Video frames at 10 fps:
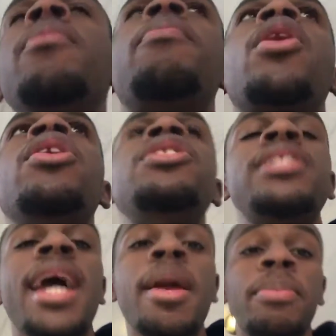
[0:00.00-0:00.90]
per
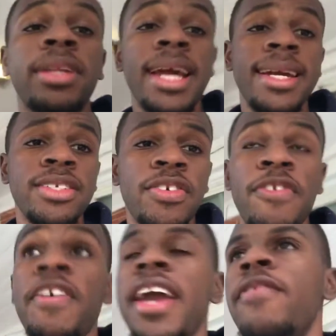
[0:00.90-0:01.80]
se plays
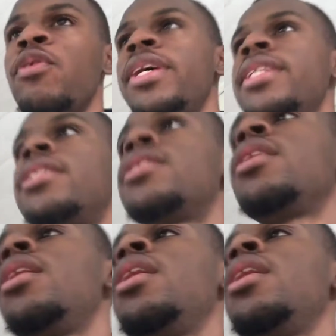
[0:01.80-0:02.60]
favorites.